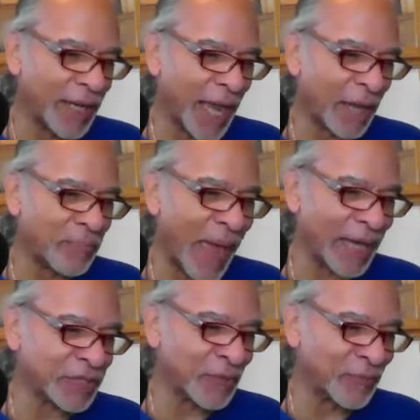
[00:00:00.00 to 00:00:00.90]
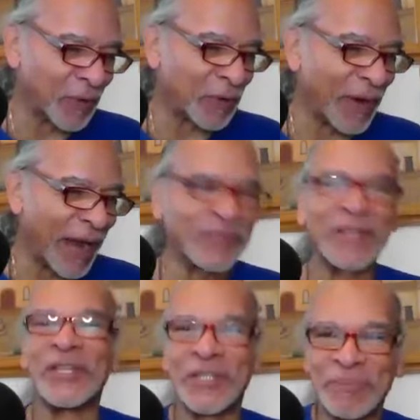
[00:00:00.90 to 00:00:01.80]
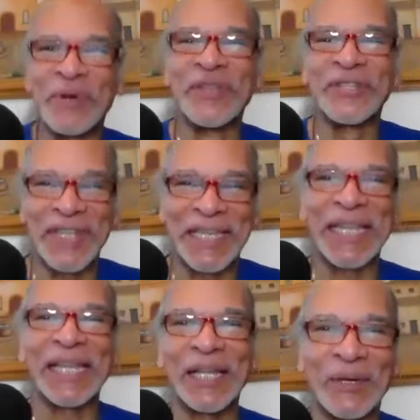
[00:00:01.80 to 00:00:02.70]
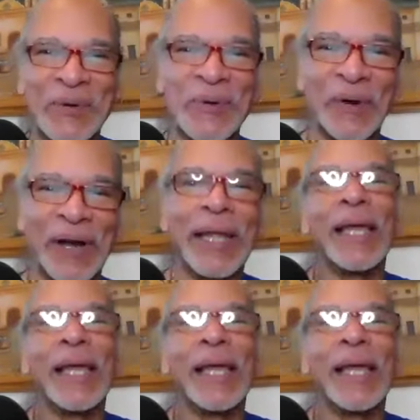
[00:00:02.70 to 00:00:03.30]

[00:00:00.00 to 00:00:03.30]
and passion for crafting the smoothest tequila liqueur.